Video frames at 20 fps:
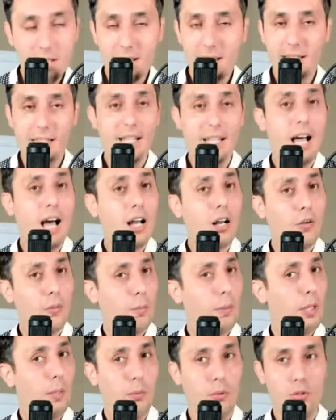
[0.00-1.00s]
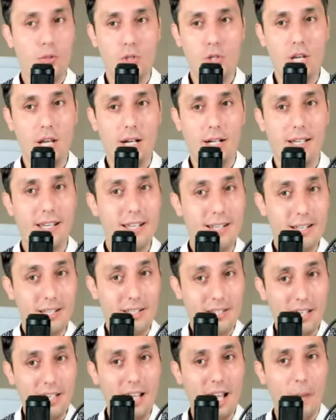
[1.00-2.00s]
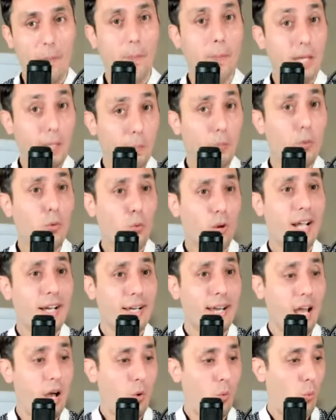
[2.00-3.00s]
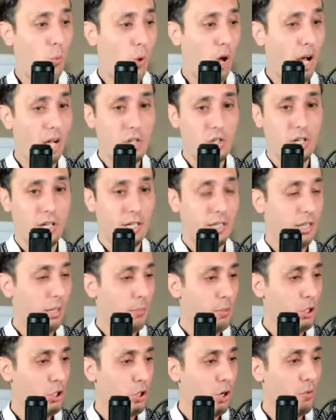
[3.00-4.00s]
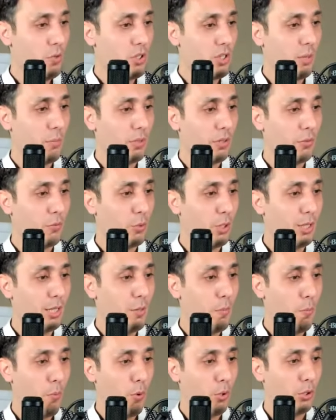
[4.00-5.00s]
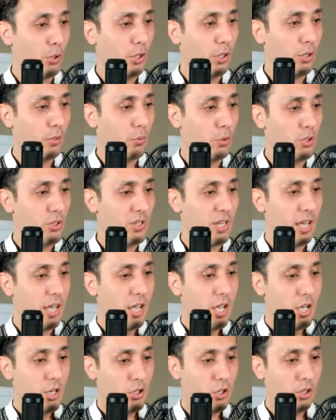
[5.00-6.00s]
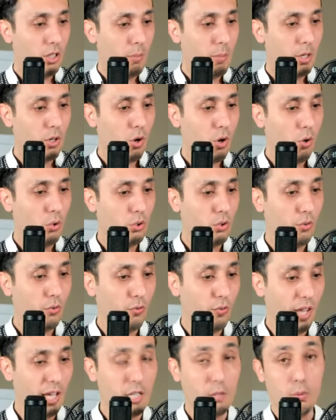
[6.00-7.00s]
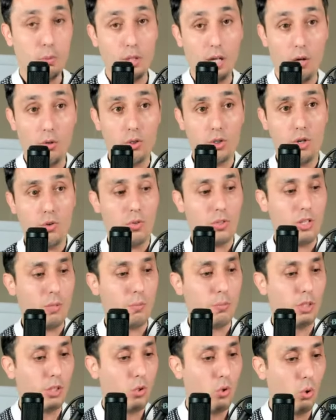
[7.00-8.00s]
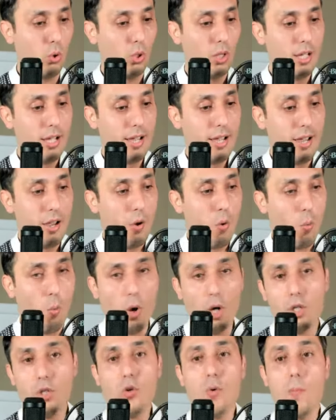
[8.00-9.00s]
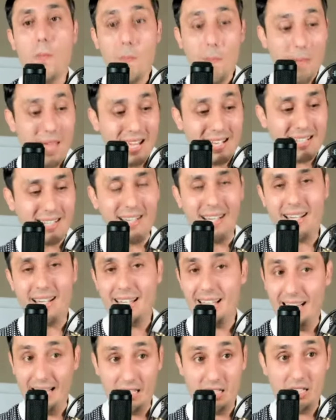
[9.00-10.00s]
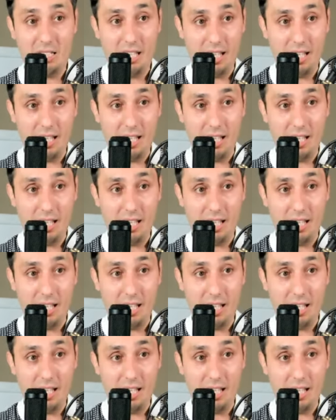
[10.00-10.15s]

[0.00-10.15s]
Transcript: A lot of people sharing. Uh, see that people right now watching. Let me show you something really important and we'll see. So let me go to Facebook. I'll show you something cool. What you're missing is